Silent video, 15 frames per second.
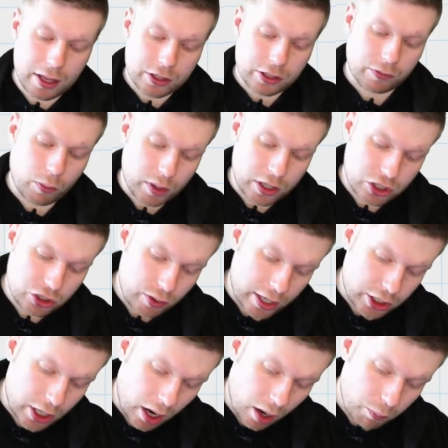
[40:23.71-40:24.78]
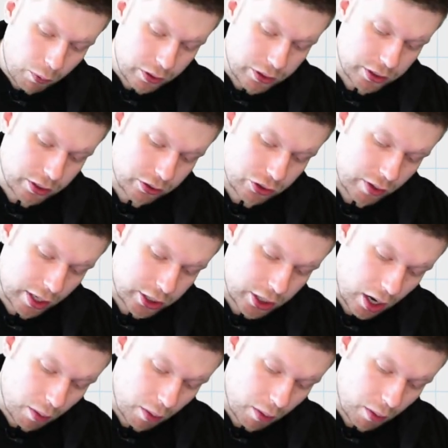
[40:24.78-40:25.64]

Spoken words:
So if I want to stretch it upwards, so stretch it